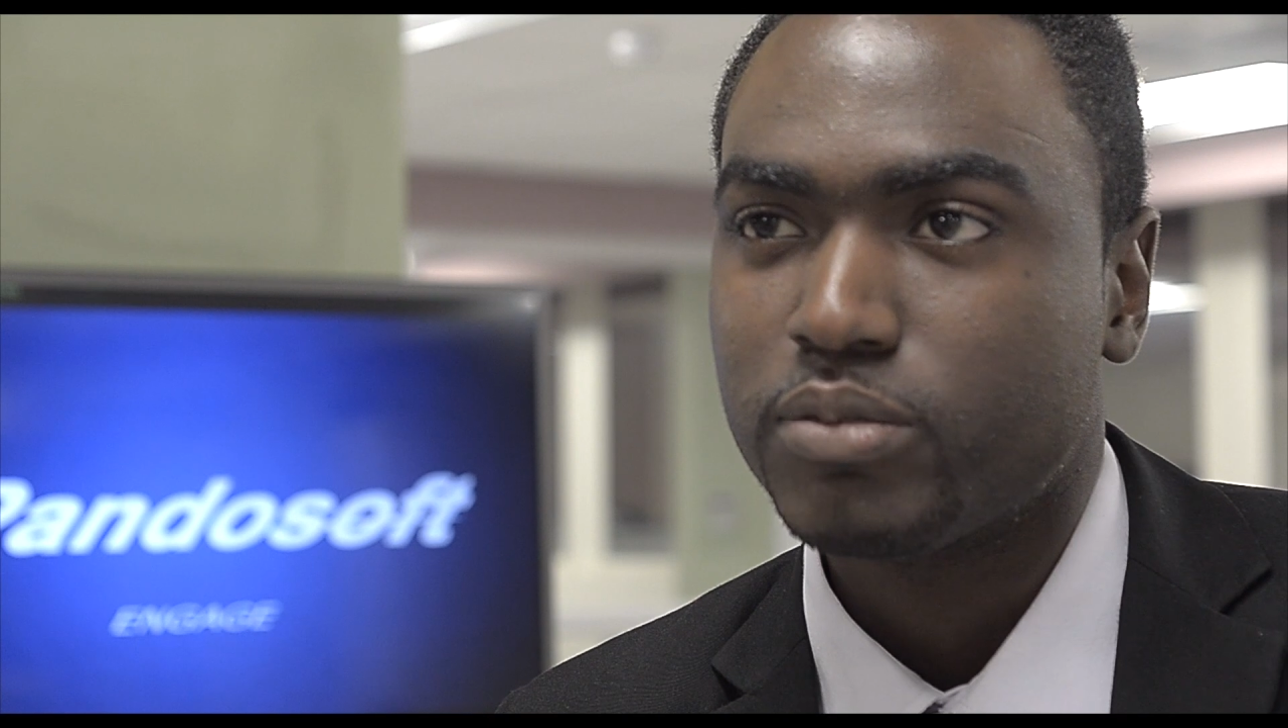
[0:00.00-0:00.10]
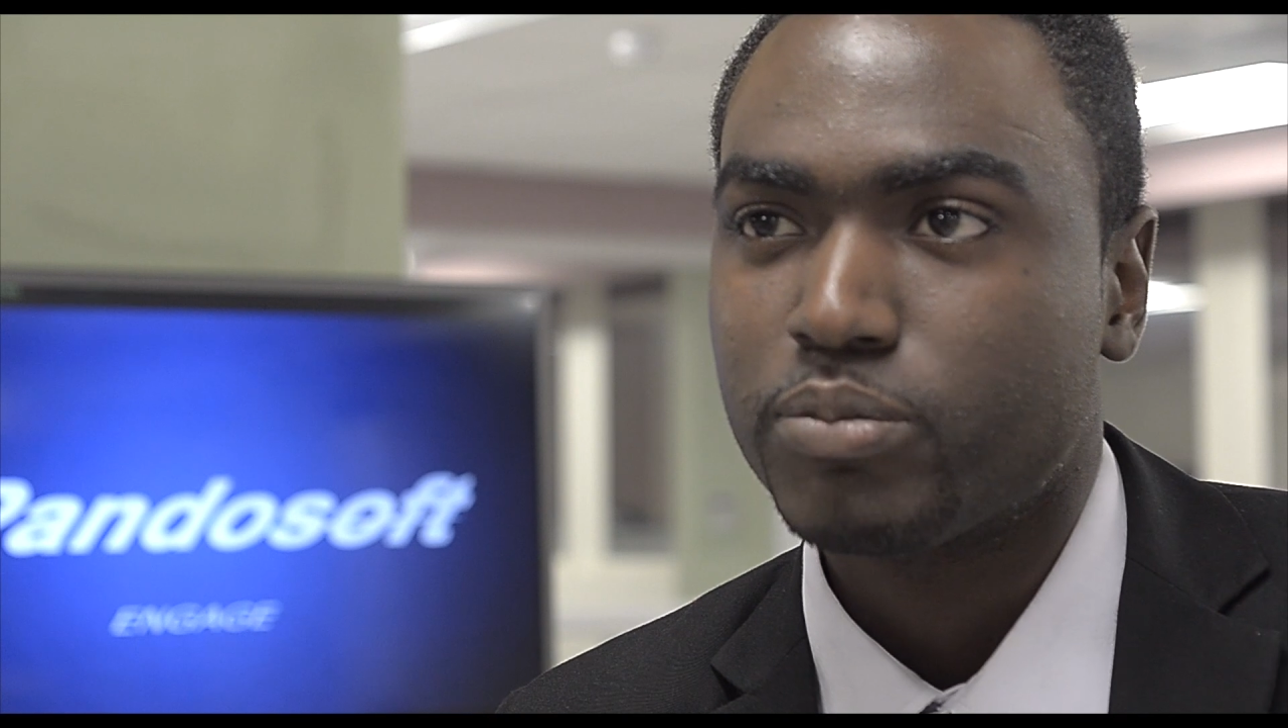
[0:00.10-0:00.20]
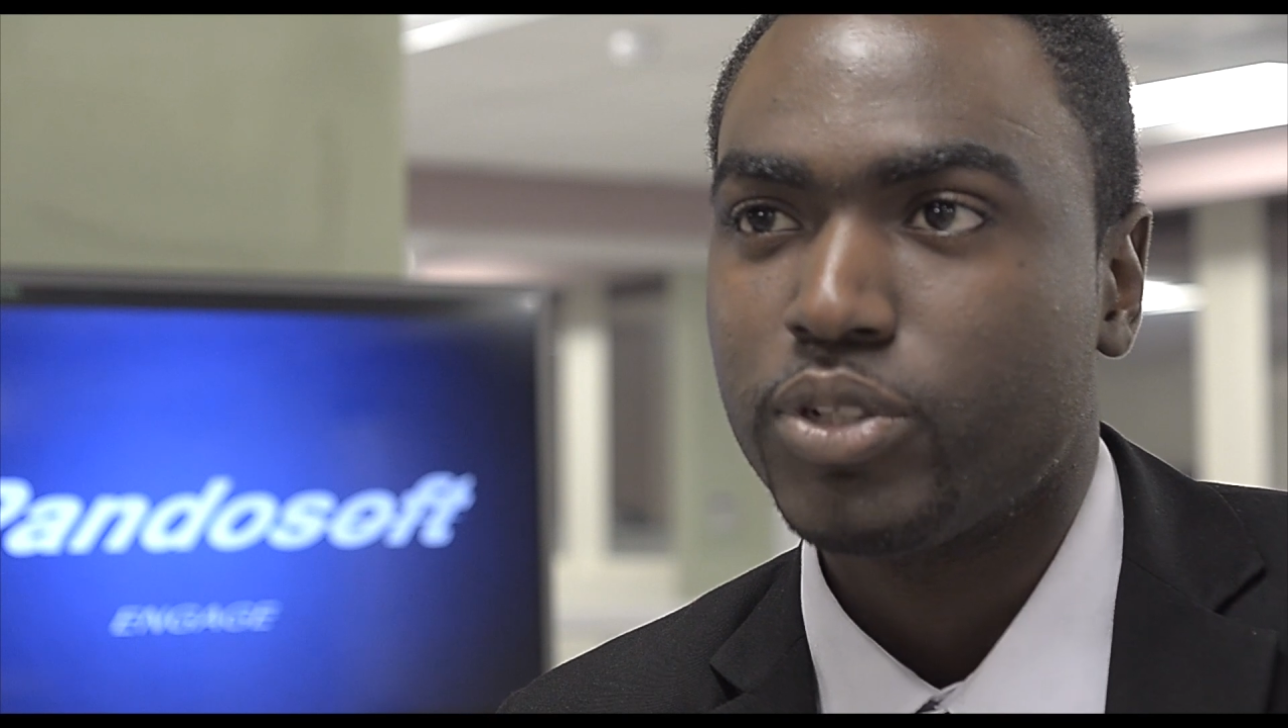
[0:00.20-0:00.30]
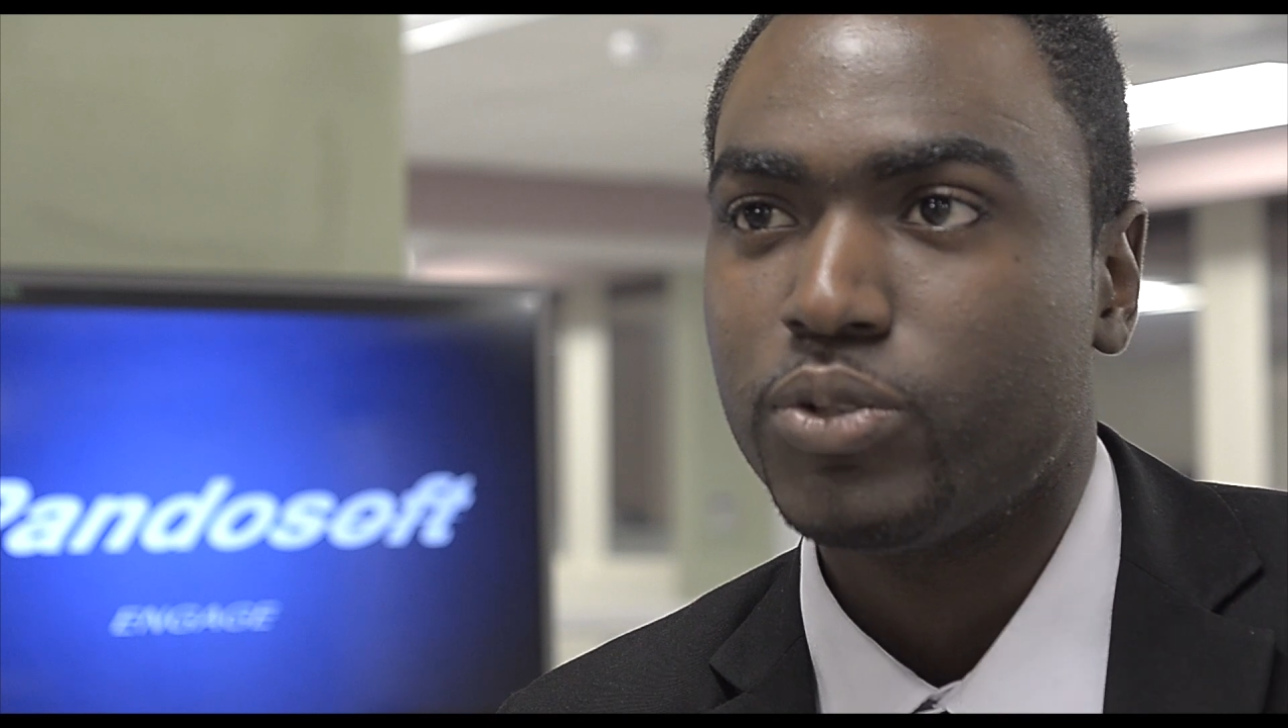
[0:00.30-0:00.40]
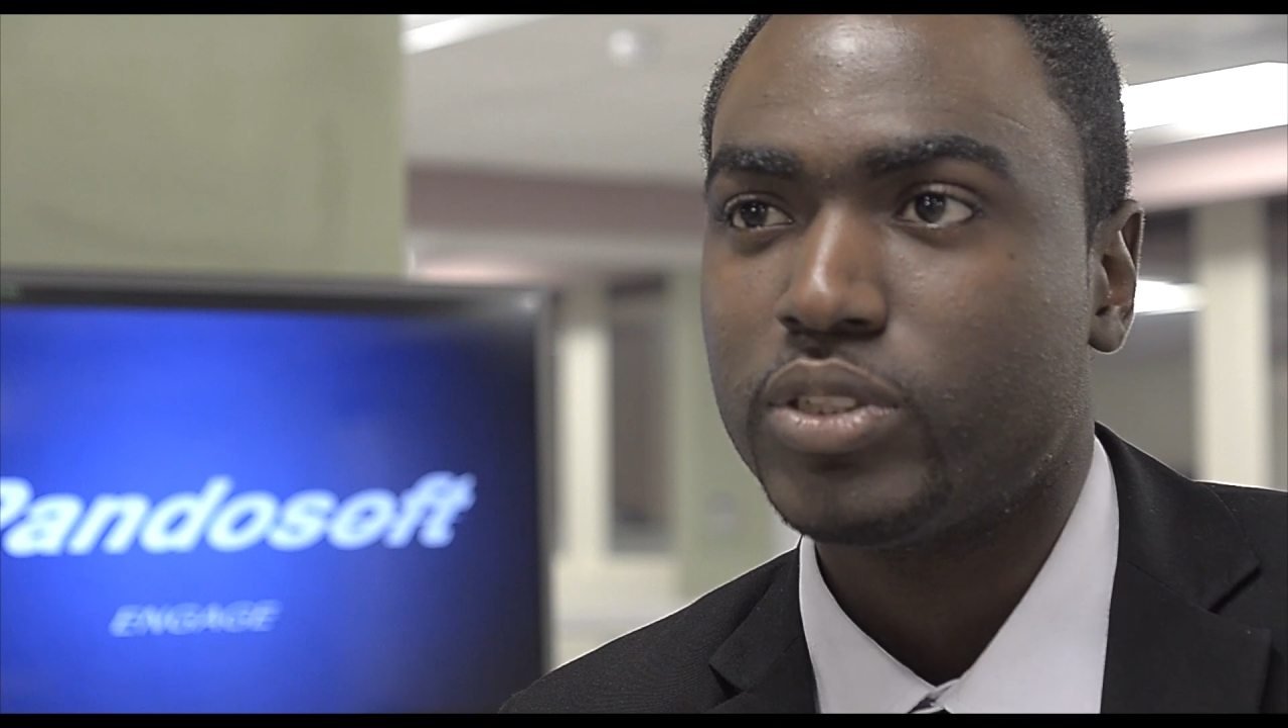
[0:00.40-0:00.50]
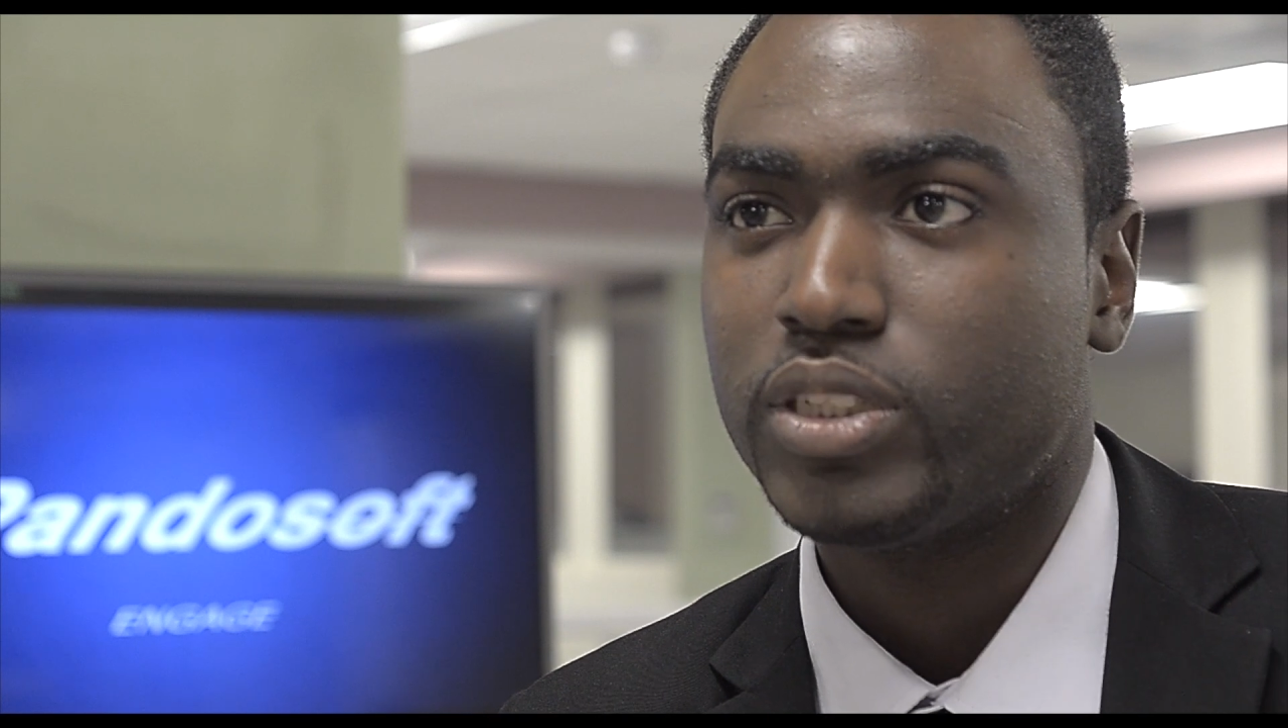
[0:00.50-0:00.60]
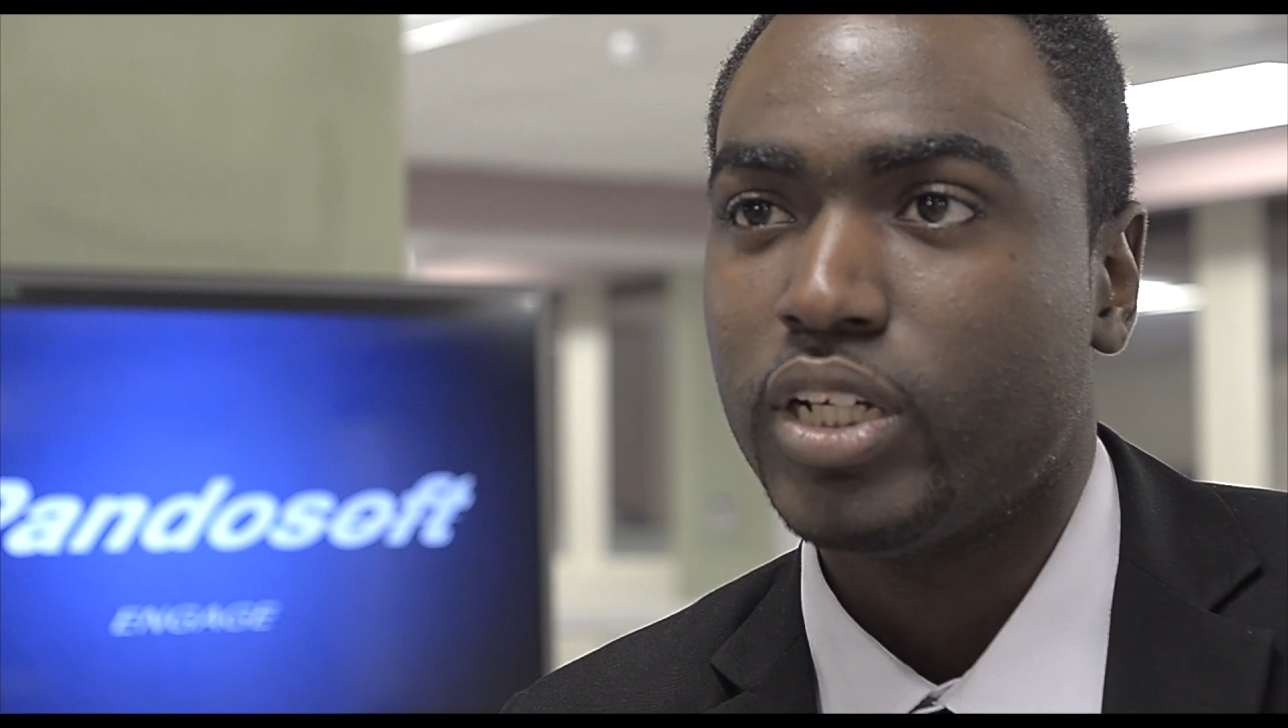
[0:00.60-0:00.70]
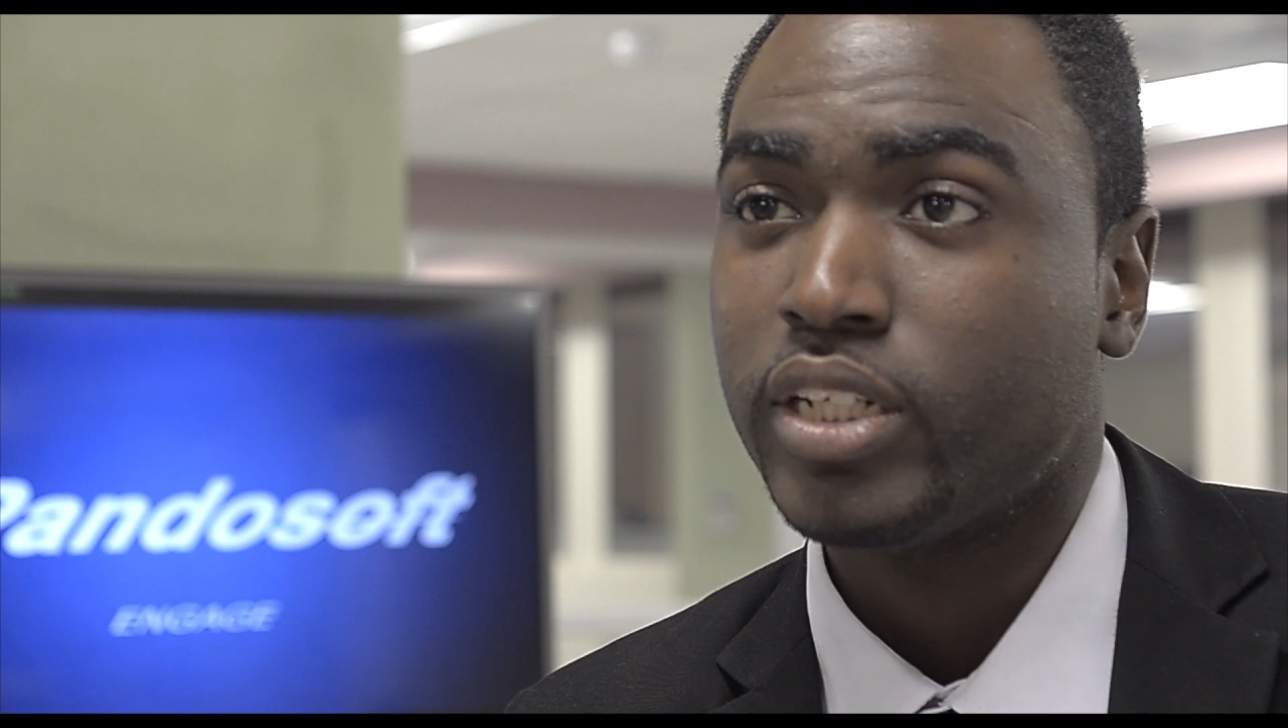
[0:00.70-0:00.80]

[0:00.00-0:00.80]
in producing